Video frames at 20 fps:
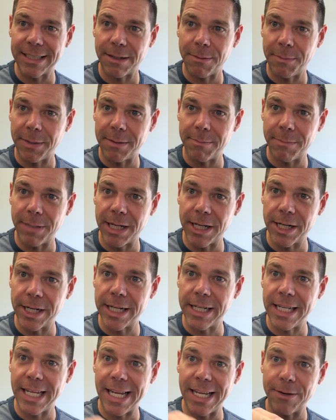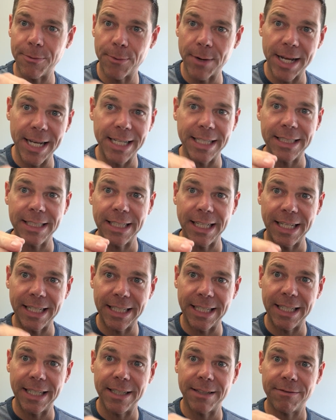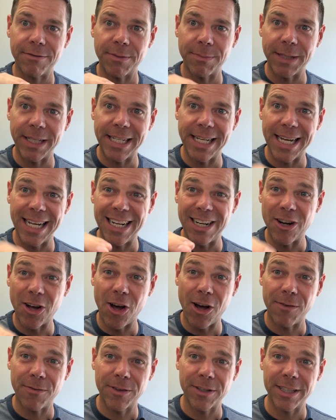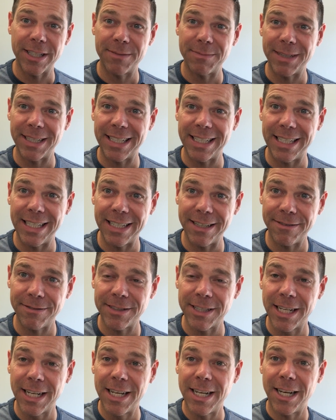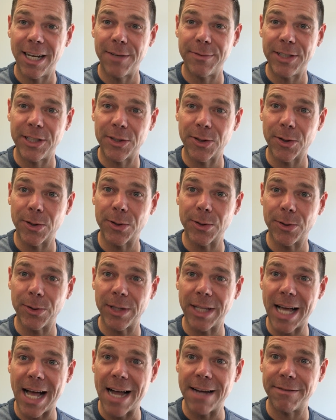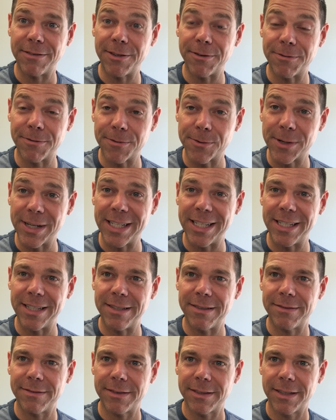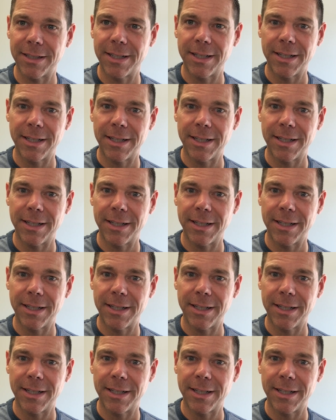been buried and raised again from the dead, and offered them the gift of eternal life, the free gift